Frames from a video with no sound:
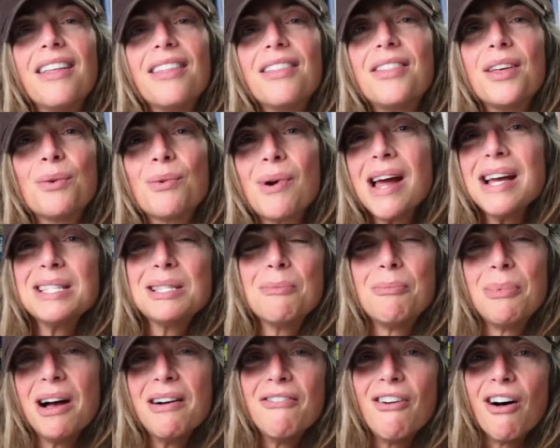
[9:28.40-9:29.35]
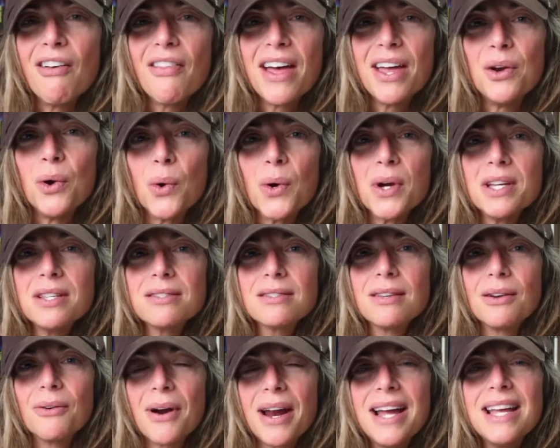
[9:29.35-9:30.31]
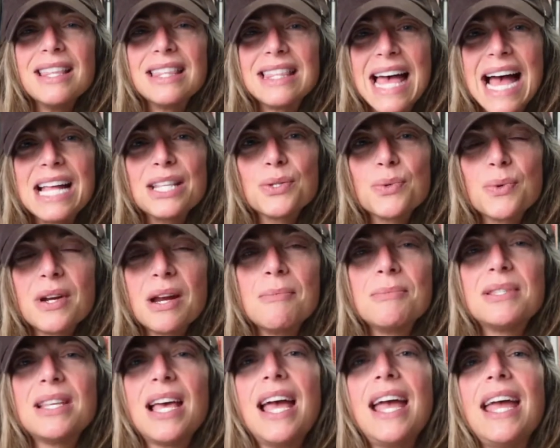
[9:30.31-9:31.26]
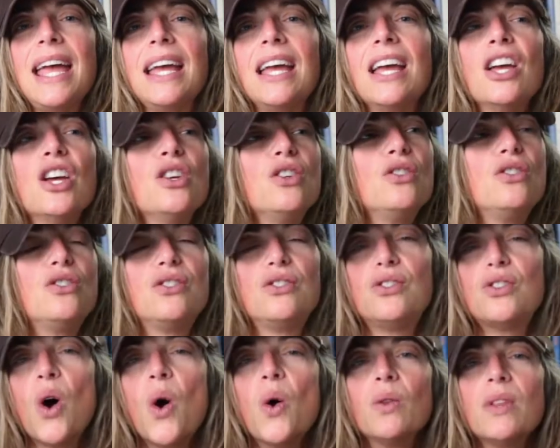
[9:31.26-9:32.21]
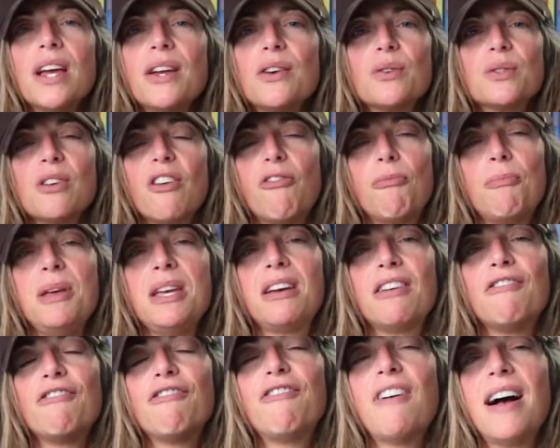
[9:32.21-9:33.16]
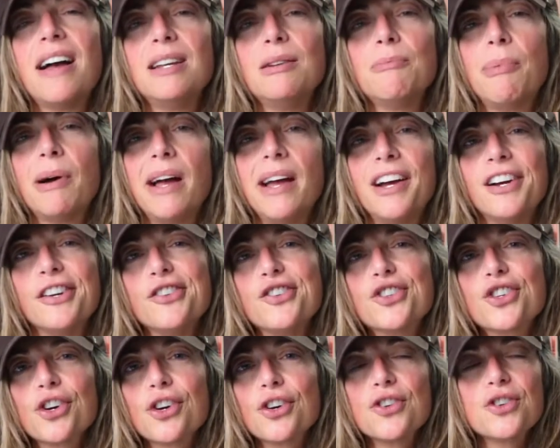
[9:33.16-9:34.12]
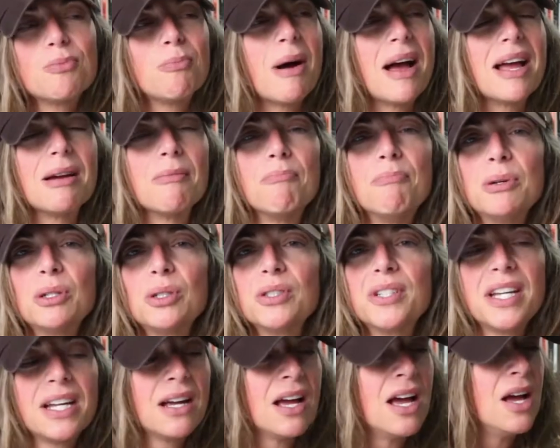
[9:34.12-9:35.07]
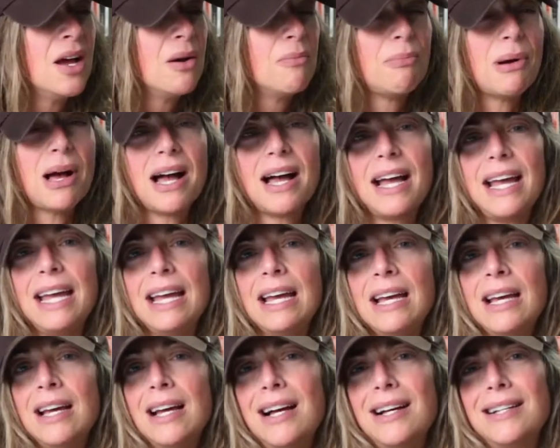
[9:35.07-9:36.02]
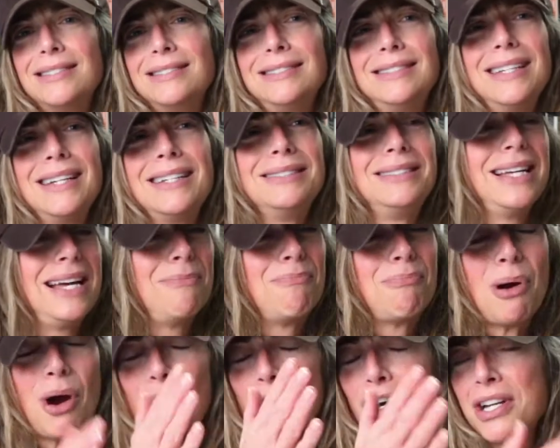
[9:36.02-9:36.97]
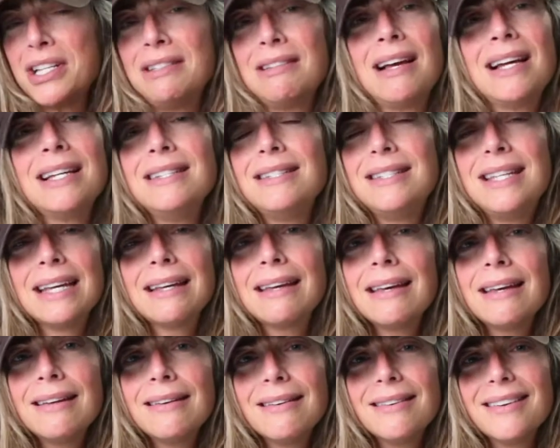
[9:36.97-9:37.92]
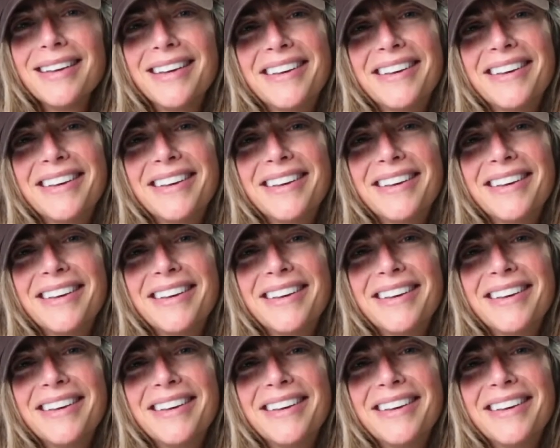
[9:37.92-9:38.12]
then rise above all that noise, right? That's what I'm saying. Don't let yourself be confined by a church, by a building, by a party line ticket.